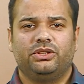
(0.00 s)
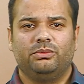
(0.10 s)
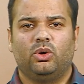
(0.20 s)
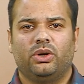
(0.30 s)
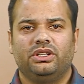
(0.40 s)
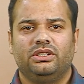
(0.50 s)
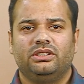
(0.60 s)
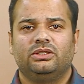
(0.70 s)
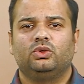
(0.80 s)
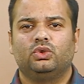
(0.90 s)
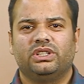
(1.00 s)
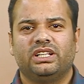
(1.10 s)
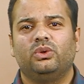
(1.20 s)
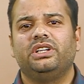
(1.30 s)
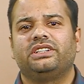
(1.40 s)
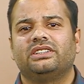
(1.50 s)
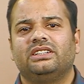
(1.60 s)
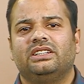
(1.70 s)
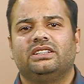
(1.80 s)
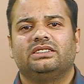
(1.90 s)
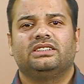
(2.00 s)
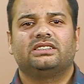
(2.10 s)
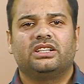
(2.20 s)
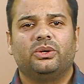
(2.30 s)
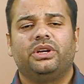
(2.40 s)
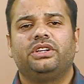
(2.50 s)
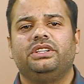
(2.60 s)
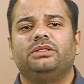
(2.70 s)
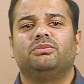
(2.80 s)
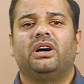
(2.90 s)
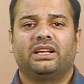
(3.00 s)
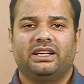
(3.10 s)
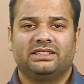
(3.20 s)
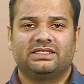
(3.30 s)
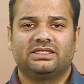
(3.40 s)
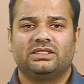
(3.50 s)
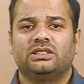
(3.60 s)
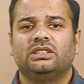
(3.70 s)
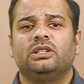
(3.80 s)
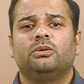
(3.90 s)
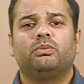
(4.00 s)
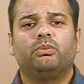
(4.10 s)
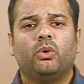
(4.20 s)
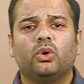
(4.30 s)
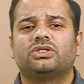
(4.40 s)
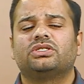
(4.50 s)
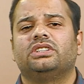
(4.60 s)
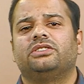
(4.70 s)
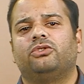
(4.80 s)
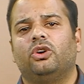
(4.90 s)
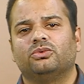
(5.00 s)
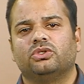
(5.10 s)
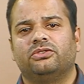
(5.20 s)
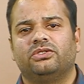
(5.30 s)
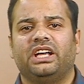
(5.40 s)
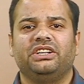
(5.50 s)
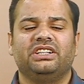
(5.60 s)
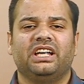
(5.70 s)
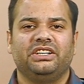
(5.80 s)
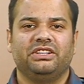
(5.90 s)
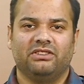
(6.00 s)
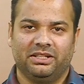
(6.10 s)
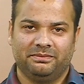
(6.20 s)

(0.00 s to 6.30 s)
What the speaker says: body to regulate the securities markets post the reforms of 1991.